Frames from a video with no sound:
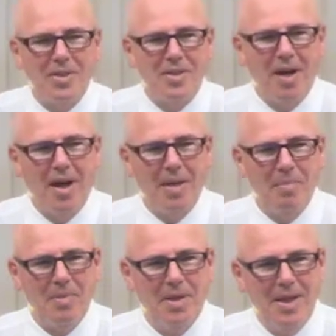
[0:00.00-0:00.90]
time
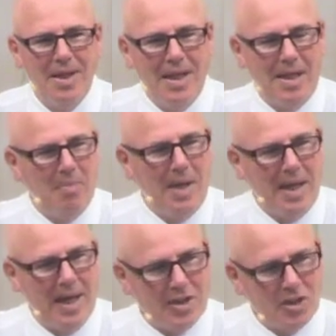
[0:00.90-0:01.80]
he may
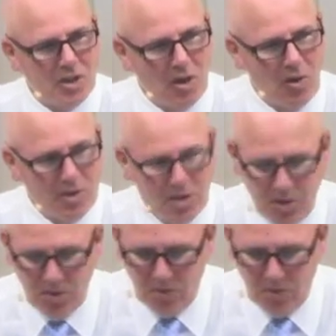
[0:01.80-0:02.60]
exalt you.